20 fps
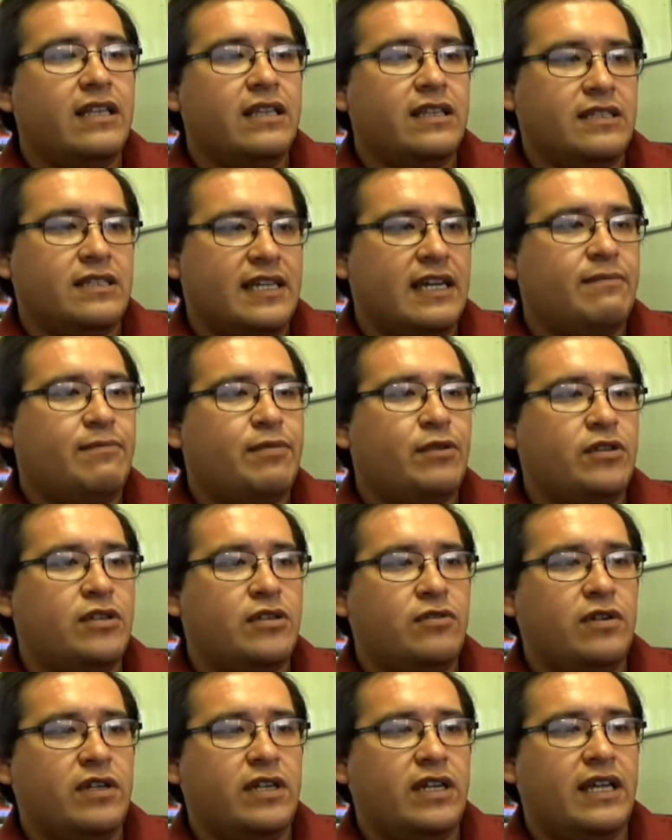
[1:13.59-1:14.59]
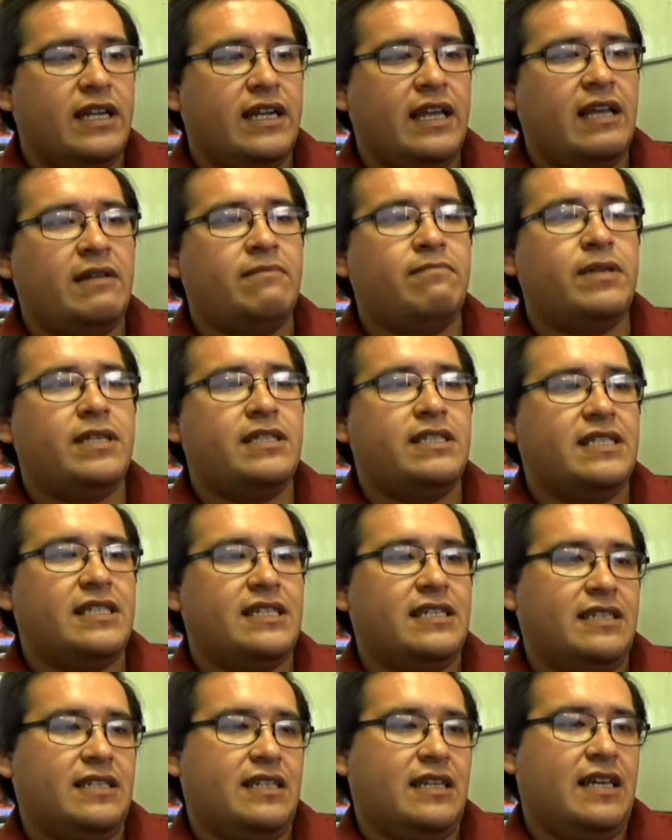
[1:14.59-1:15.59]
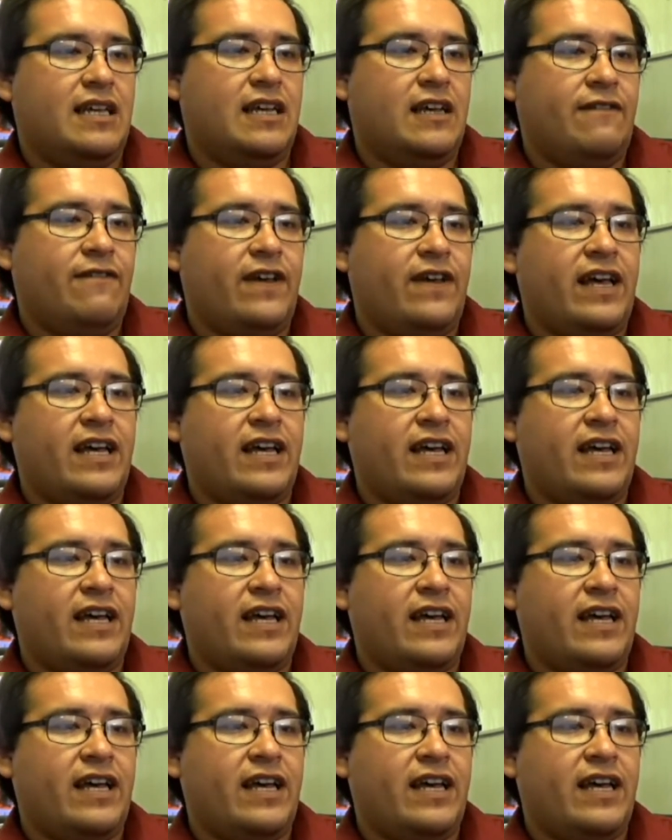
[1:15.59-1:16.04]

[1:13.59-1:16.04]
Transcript: the cyber unit and NBCTF